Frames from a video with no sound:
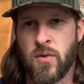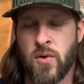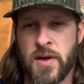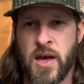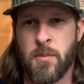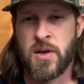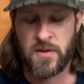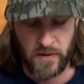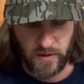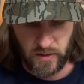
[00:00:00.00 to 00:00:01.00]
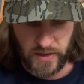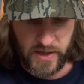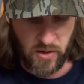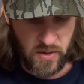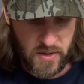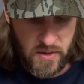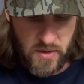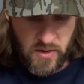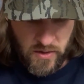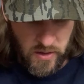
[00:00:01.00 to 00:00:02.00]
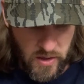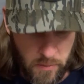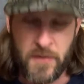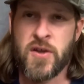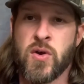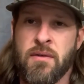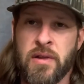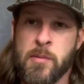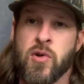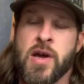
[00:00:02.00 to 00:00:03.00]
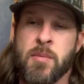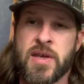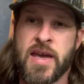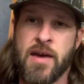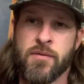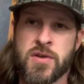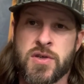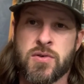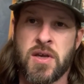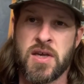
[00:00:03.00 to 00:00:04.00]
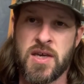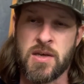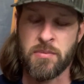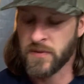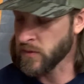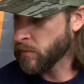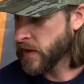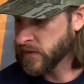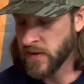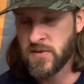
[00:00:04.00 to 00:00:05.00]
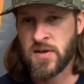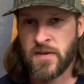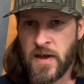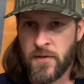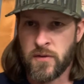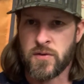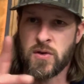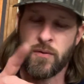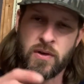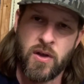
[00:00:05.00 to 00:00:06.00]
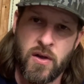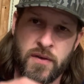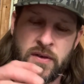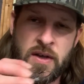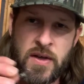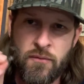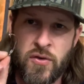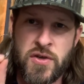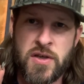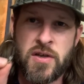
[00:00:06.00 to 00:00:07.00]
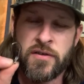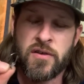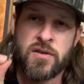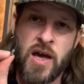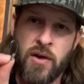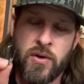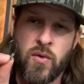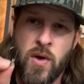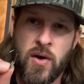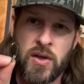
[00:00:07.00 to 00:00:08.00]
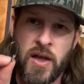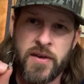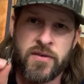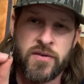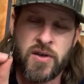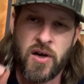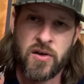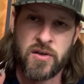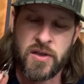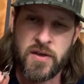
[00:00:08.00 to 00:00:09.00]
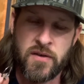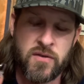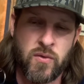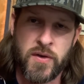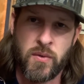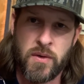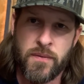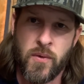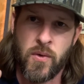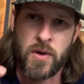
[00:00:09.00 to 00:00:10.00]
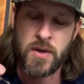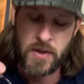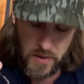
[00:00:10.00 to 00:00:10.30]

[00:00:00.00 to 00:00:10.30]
on how many they allow, but they do have a limit on how many catfish you can keep. So pay attention to that. Those are 2 different laws. Virginia doesn't not require a license currently. This is 2024